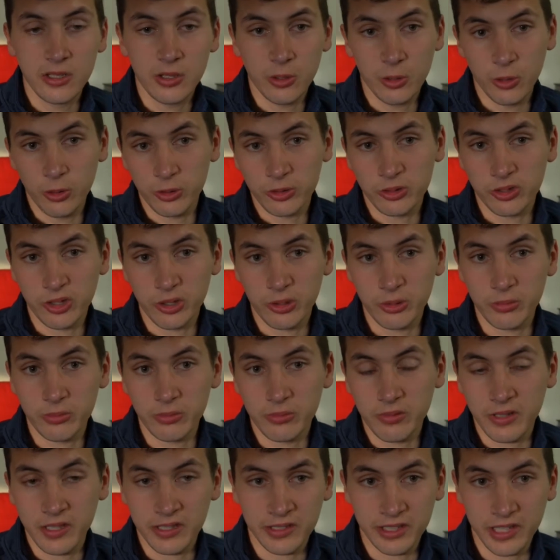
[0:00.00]
Also,
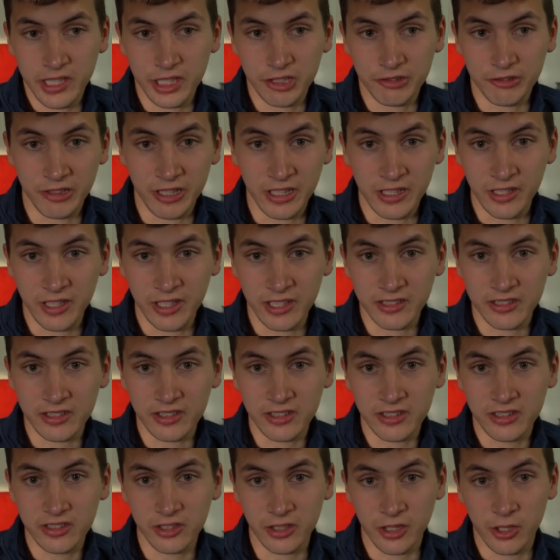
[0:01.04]
they taste really nice,
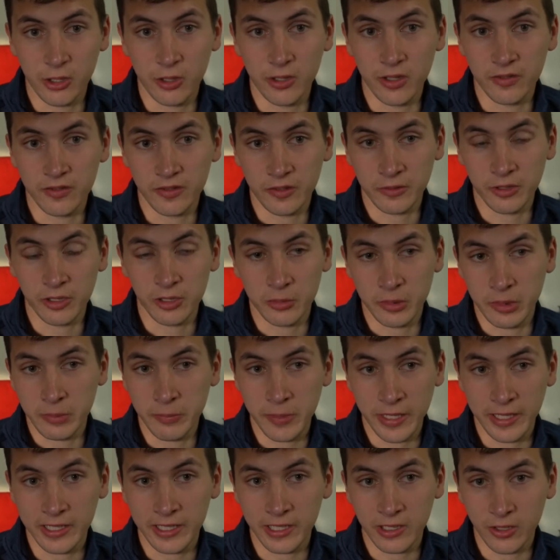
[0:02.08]
so if I'm going to be
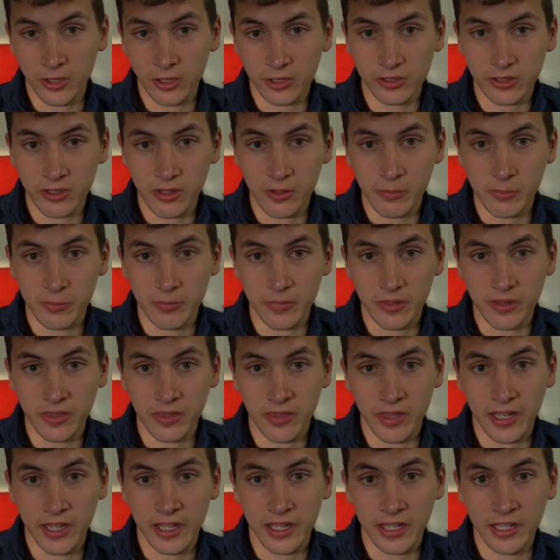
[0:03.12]
making lots of them,
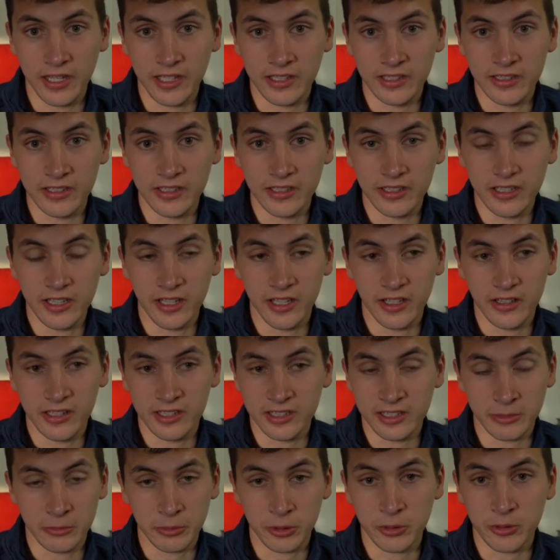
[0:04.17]
then at
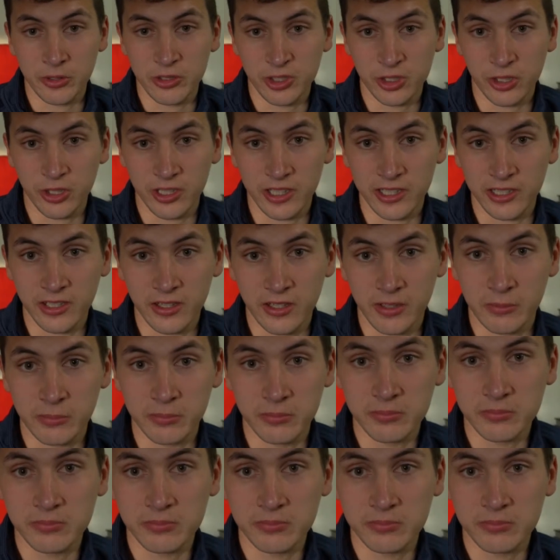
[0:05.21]
least I'm going to enjoy eating them.